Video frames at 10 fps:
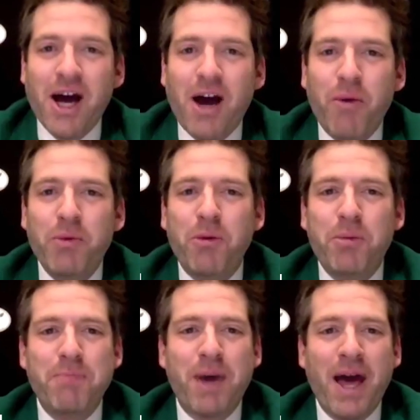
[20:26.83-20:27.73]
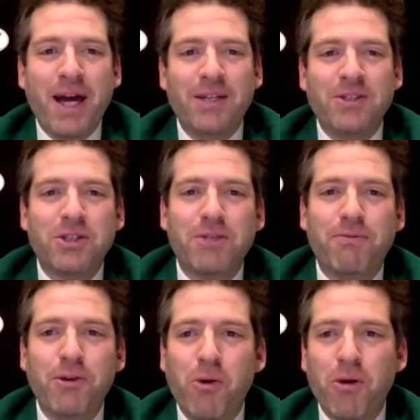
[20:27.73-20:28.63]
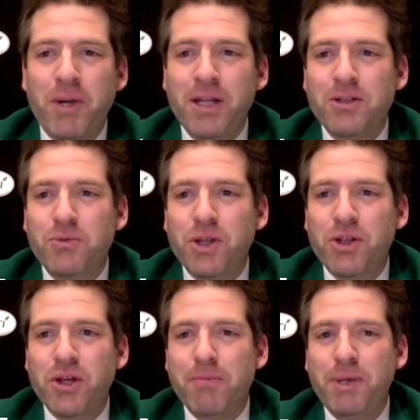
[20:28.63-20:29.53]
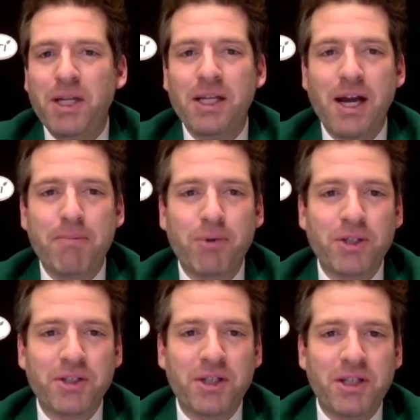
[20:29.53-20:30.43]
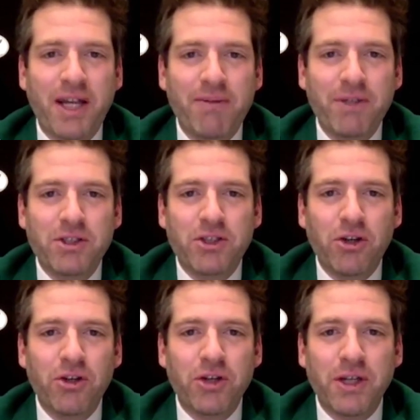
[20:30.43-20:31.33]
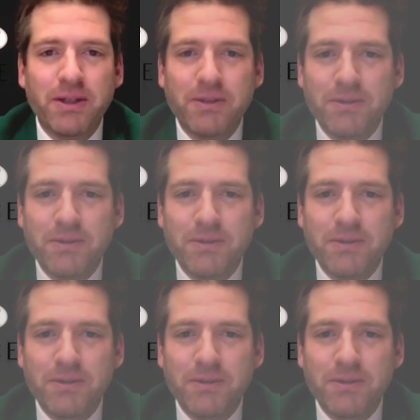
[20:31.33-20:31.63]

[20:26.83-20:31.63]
We will be back in just a few more minutes with BTI President David Stern.